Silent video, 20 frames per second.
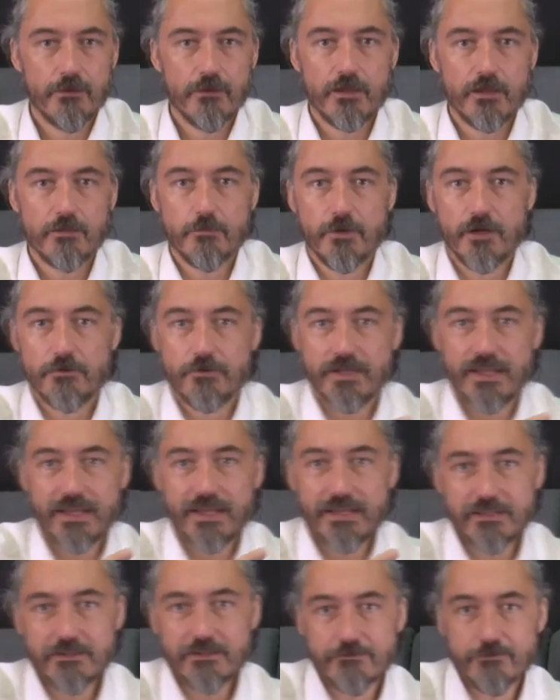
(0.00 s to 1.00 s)
In my
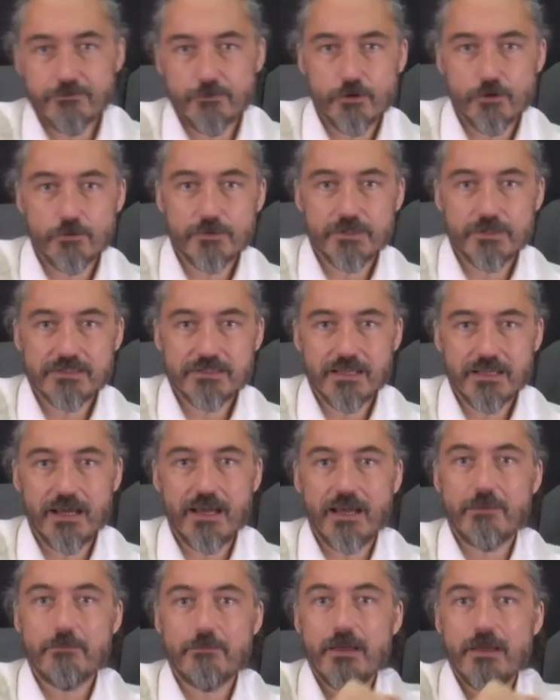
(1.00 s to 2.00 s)
reactive moments,
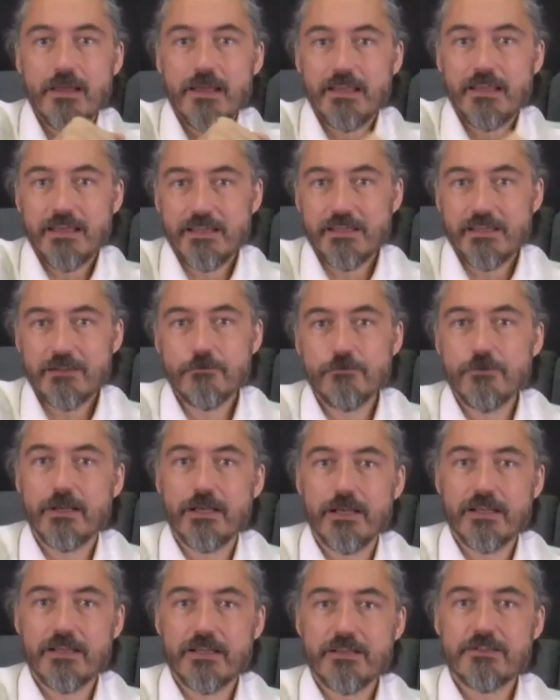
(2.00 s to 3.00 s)
I'm in
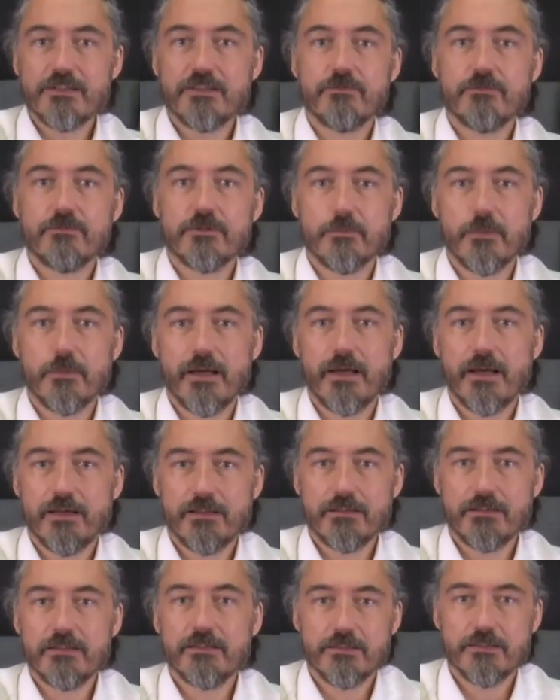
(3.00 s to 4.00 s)
relation with my
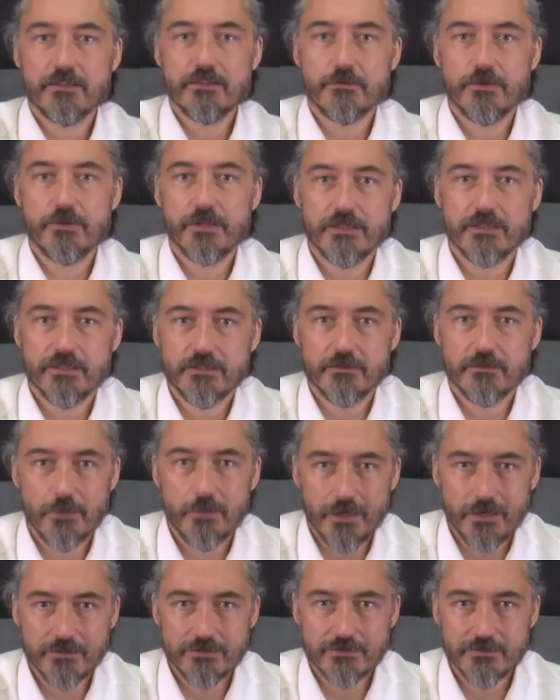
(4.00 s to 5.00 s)
unintegrated
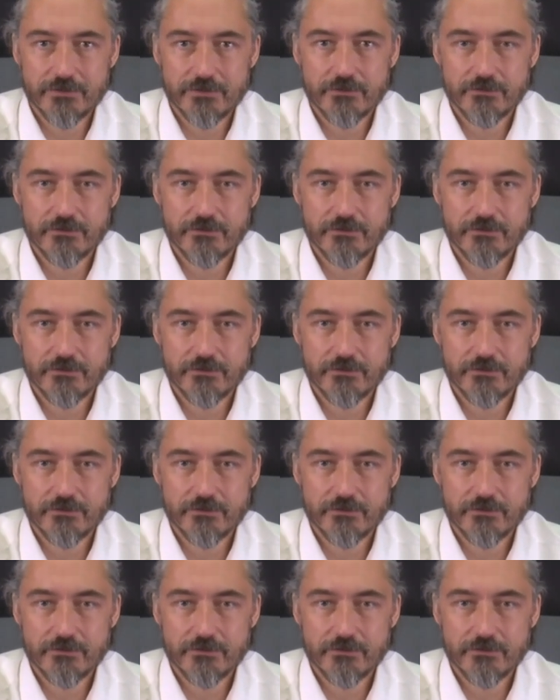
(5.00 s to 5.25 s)
past.